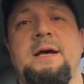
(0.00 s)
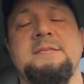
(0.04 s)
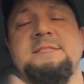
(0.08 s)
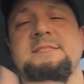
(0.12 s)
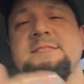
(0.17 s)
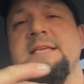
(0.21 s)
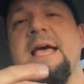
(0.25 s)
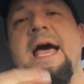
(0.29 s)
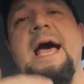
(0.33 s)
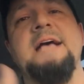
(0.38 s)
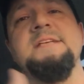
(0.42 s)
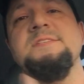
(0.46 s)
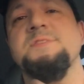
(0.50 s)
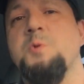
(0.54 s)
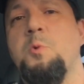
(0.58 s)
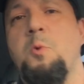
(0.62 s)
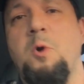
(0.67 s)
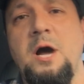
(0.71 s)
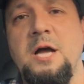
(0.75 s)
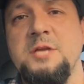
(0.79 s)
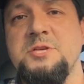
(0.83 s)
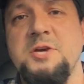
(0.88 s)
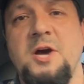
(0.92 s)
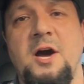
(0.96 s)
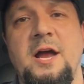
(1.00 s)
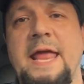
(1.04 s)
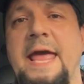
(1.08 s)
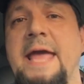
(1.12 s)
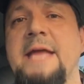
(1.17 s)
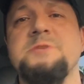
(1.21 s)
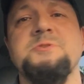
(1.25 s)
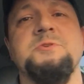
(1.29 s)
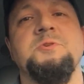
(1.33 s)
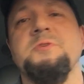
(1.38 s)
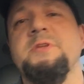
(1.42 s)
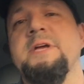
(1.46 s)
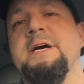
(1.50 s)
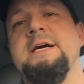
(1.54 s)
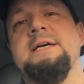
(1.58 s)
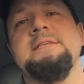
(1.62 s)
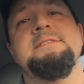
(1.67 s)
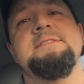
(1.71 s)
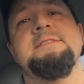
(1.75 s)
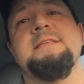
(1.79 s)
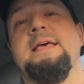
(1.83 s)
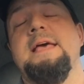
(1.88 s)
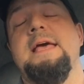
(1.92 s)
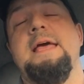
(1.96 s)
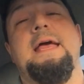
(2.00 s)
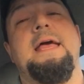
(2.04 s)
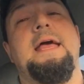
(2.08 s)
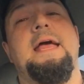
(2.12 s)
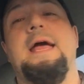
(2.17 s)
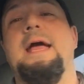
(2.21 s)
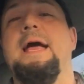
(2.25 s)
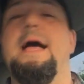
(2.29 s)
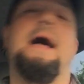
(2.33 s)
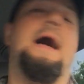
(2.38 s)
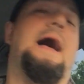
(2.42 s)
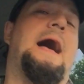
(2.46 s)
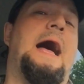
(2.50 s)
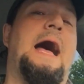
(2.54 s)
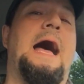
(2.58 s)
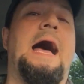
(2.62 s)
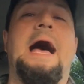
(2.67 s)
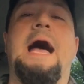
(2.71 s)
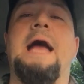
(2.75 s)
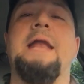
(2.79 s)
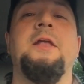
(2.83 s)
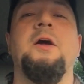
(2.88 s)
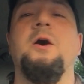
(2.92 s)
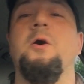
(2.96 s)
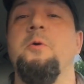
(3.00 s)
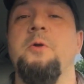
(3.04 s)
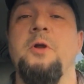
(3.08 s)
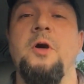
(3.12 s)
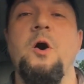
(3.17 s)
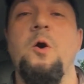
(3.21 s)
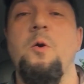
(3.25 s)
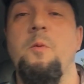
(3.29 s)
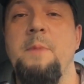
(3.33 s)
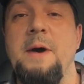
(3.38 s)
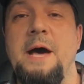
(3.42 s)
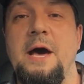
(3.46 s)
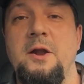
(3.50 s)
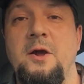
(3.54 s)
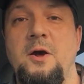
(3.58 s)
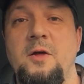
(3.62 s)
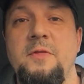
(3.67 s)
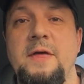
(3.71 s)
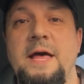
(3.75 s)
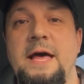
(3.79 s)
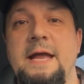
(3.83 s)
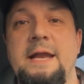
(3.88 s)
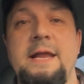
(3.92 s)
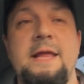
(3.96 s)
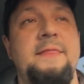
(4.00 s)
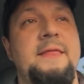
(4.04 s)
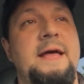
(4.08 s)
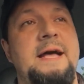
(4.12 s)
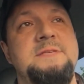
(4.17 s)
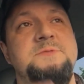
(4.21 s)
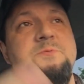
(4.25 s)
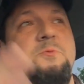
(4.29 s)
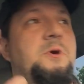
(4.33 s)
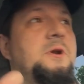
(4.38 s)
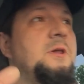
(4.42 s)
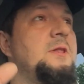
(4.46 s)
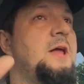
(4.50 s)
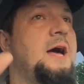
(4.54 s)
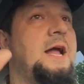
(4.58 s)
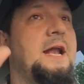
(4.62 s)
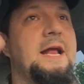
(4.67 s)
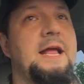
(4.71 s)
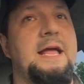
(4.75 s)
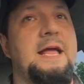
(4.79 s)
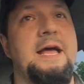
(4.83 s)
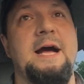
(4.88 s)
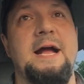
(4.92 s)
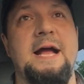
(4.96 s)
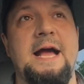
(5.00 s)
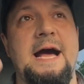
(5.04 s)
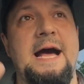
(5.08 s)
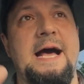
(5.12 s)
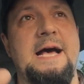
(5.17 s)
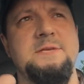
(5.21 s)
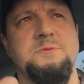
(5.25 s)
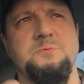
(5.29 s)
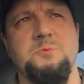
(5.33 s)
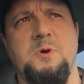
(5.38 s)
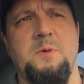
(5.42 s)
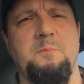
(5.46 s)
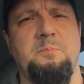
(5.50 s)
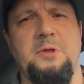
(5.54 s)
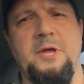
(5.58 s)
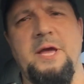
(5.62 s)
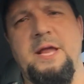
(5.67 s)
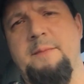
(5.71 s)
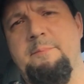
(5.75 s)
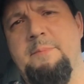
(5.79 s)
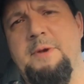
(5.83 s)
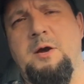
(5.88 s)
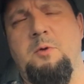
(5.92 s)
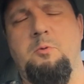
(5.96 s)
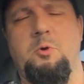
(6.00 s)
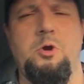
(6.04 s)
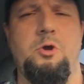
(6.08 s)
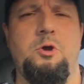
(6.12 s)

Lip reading: Sasquatch on angel dust, I don't know about all that, and that's what a lot of gun guys will complain about.